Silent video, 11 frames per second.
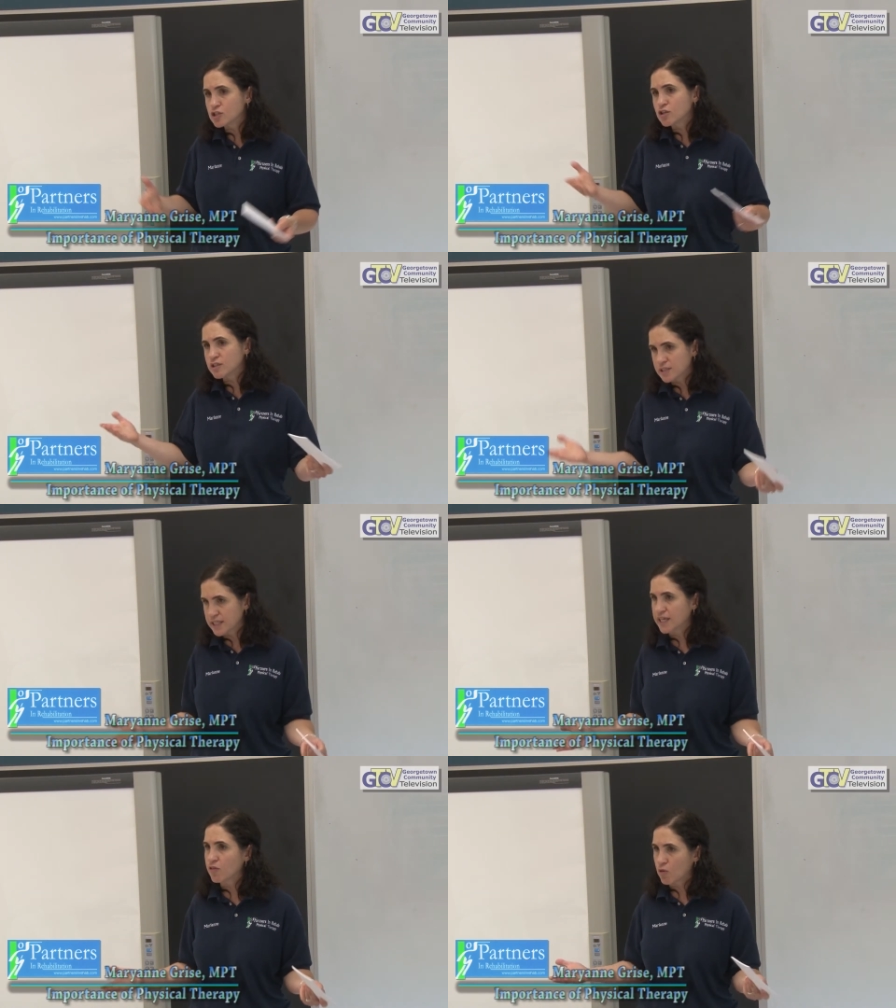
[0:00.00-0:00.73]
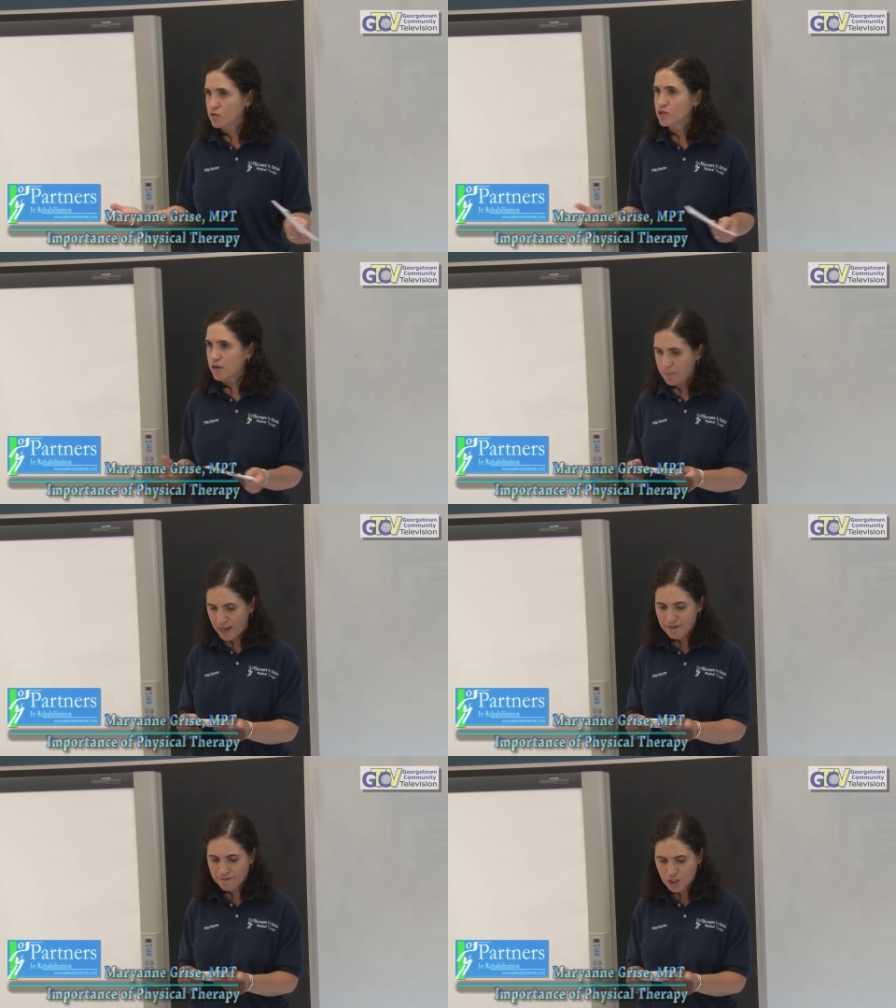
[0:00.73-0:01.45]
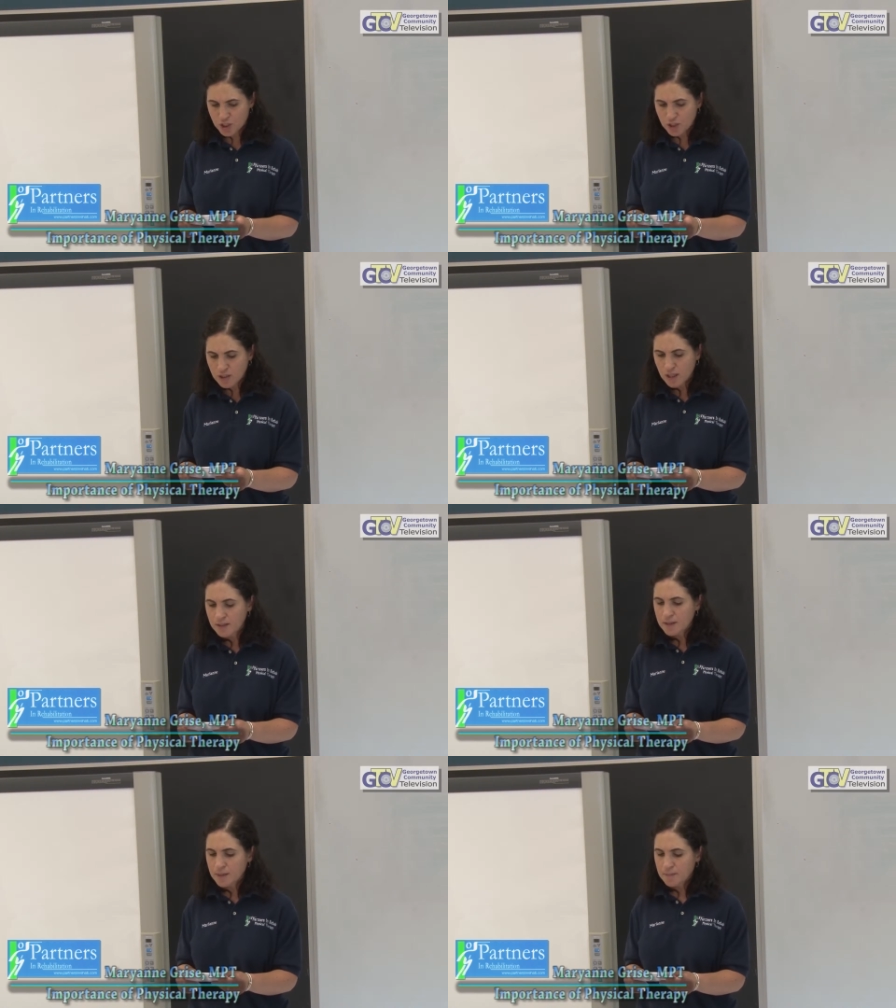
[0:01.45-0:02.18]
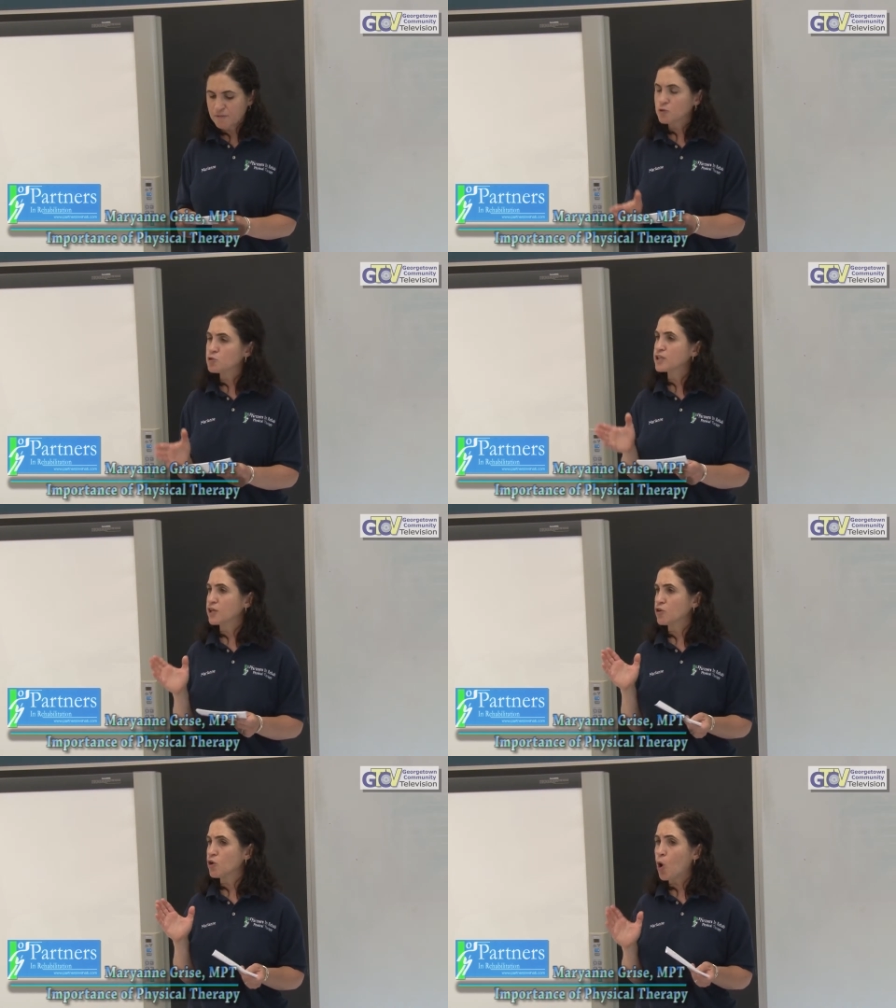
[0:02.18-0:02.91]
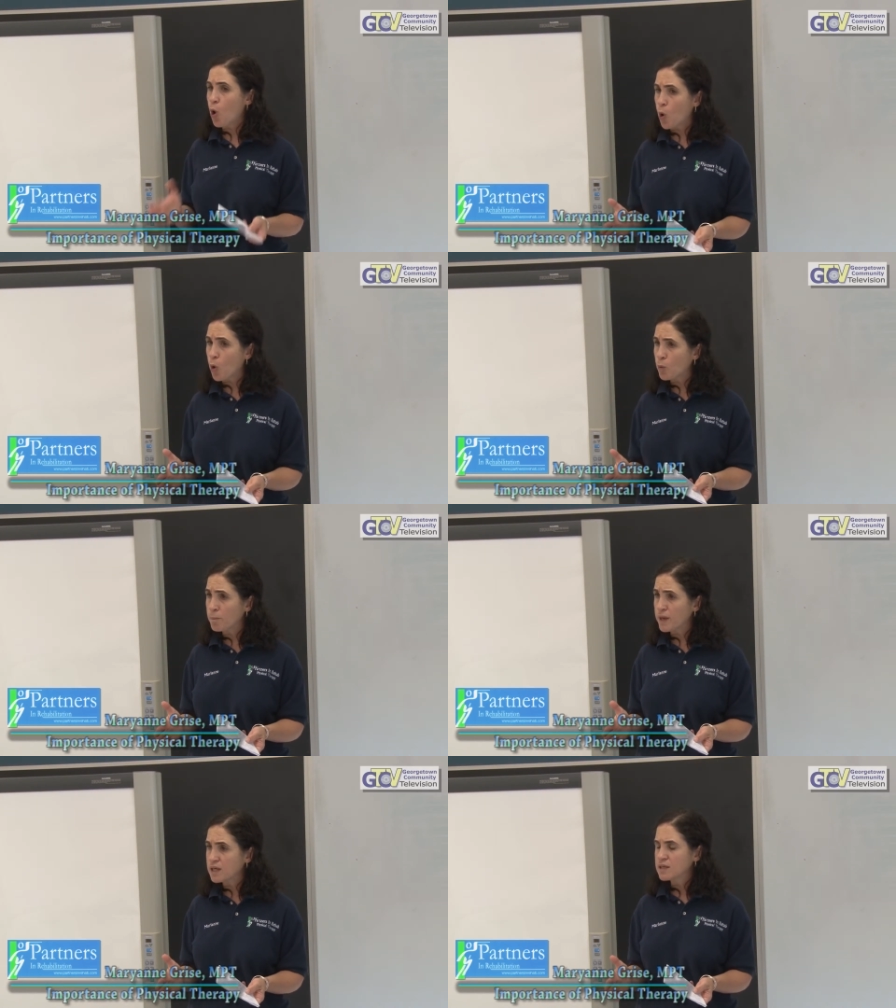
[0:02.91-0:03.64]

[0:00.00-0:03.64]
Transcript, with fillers: certainly those are beneficial, but if you look at your home,